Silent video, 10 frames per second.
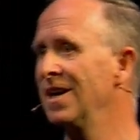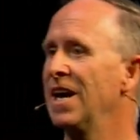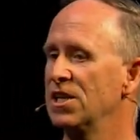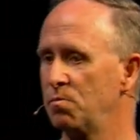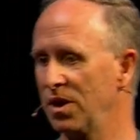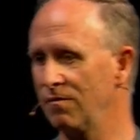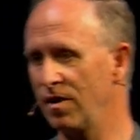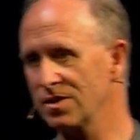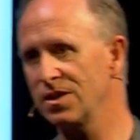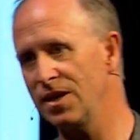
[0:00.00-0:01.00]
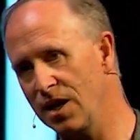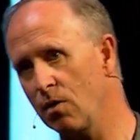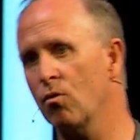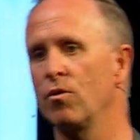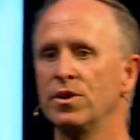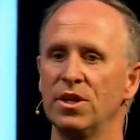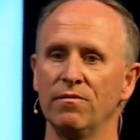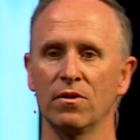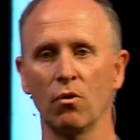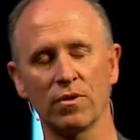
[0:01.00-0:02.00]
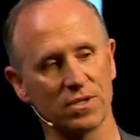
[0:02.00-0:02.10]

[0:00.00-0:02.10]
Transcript: has been invested in outreach, even though